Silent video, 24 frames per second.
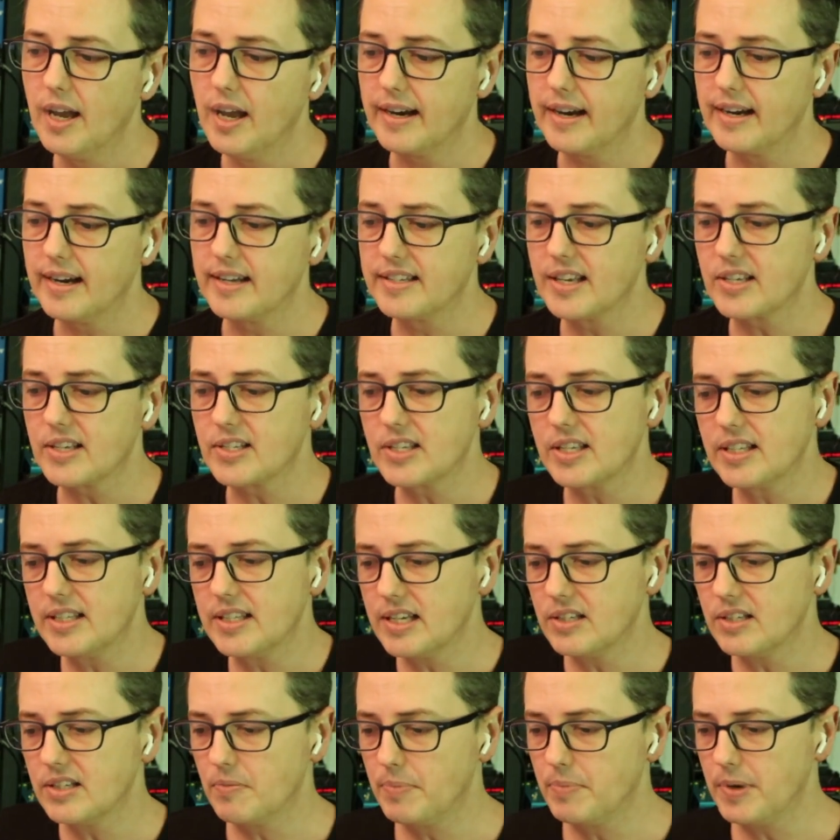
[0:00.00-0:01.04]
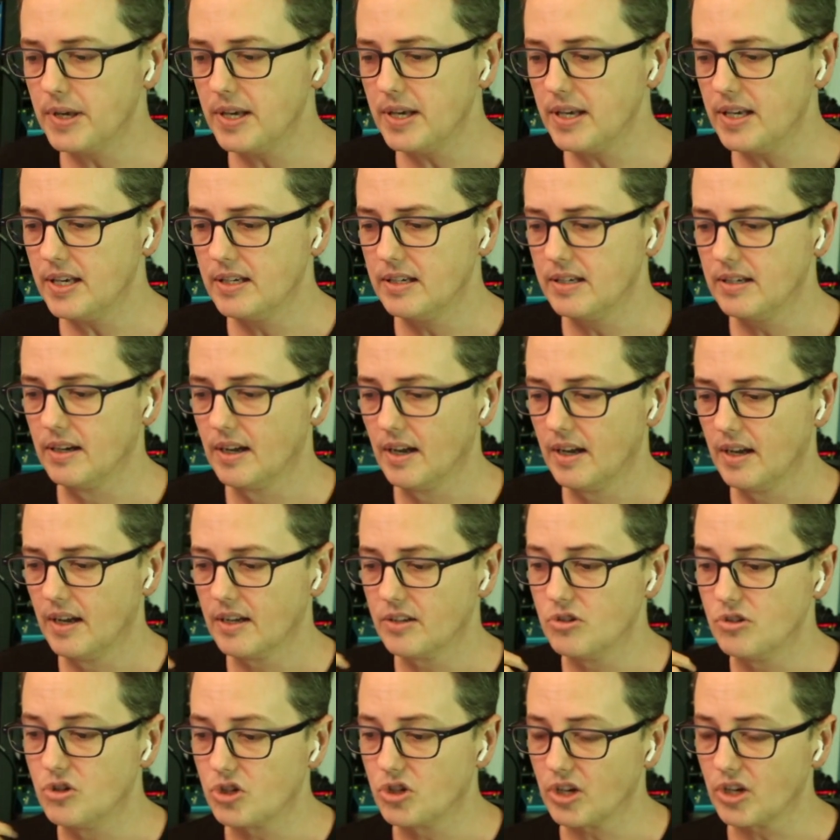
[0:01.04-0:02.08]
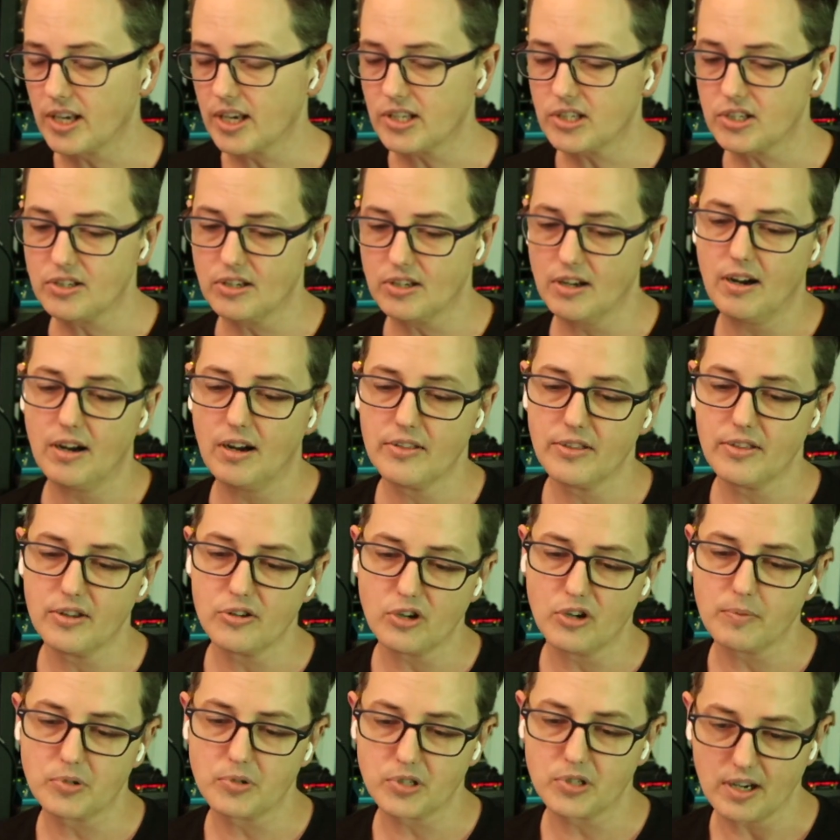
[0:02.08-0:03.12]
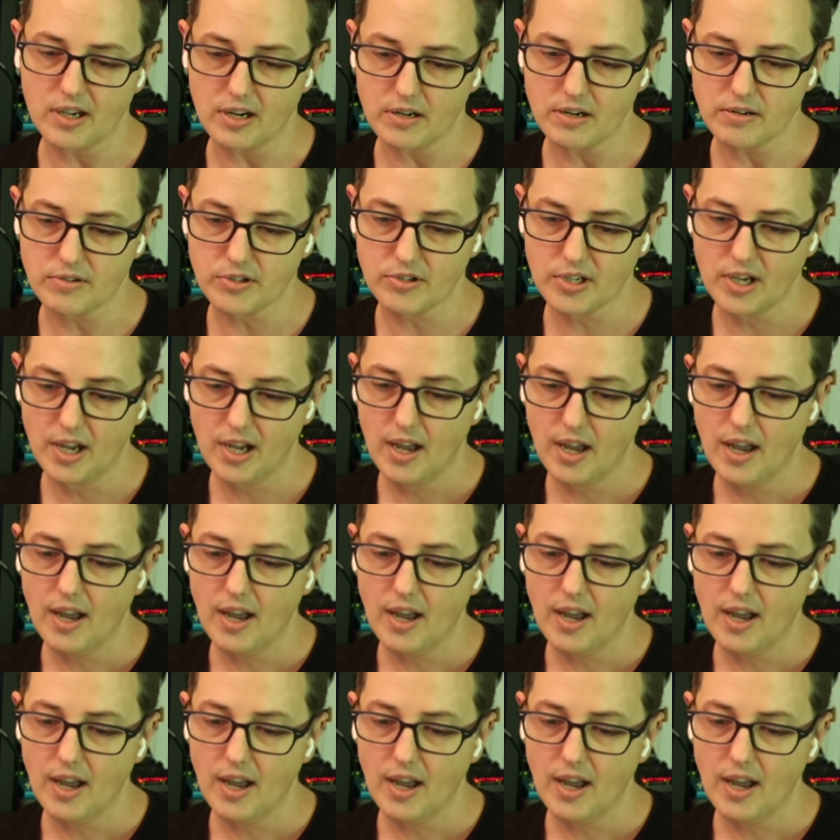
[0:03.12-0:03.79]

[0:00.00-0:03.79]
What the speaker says: and it doesn't need to be just on the jump scares.